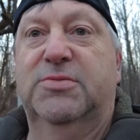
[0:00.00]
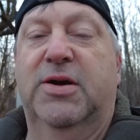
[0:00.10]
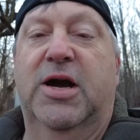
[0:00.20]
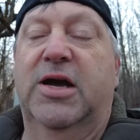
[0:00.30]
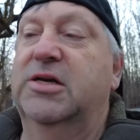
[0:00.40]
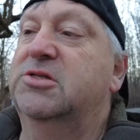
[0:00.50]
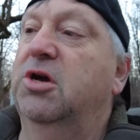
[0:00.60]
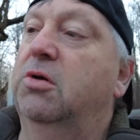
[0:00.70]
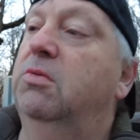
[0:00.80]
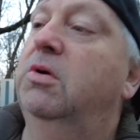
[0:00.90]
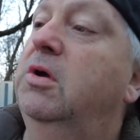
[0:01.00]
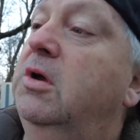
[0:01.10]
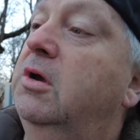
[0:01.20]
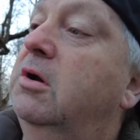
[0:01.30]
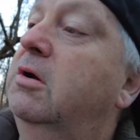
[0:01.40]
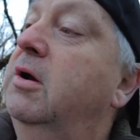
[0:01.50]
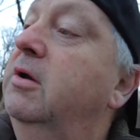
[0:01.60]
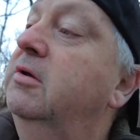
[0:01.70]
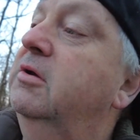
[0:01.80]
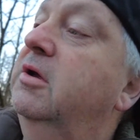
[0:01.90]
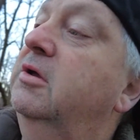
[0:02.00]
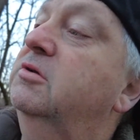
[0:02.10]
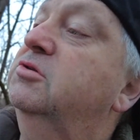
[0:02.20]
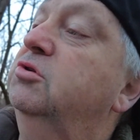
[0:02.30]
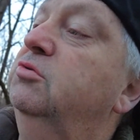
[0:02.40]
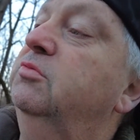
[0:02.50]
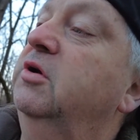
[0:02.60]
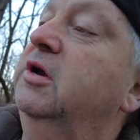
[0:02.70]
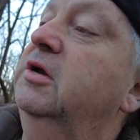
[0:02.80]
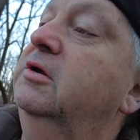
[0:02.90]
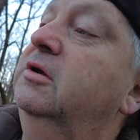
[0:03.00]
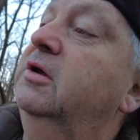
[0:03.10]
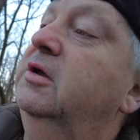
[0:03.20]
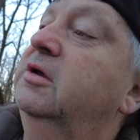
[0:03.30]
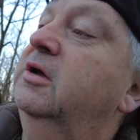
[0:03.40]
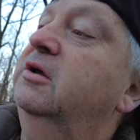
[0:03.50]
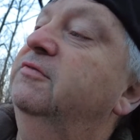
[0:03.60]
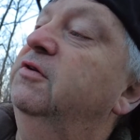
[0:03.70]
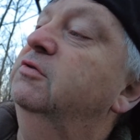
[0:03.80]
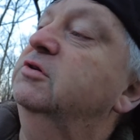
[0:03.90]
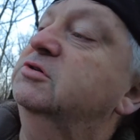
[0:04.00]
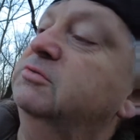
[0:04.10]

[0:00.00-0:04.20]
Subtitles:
my ISO. All right, and you got your zoom ring, you got your focus